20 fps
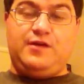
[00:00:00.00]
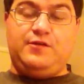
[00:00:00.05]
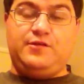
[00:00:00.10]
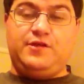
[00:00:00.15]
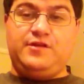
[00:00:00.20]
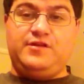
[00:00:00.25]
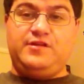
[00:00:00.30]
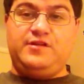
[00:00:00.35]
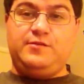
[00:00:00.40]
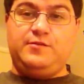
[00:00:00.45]
They
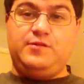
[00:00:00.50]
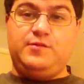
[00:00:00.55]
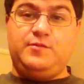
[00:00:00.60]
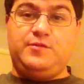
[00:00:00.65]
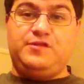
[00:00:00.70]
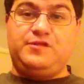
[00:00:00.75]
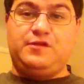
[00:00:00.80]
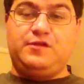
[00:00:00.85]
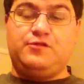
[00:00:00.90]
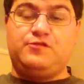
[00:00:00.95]
did it with the
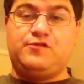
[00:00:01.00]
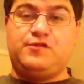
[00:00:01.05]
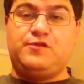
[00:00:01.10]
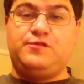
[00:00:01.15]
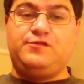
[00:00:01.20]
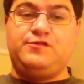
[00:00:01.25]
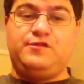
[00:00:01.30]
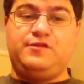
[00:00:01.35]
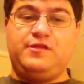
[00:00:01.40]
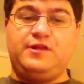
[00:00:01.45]
missile
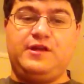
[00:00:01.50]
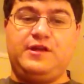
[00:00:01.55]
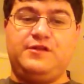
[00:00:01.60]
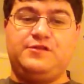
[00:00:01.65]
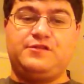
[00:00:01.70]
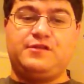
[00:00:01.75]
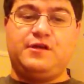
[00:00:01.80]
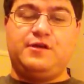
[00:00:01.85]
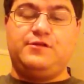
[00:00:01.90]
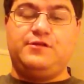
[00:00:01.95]
drones in the
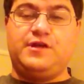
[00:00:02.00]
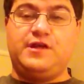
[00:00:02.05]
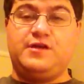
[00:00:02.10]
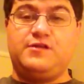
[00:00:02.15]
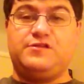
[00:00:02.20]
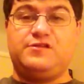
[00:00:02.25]
last codex,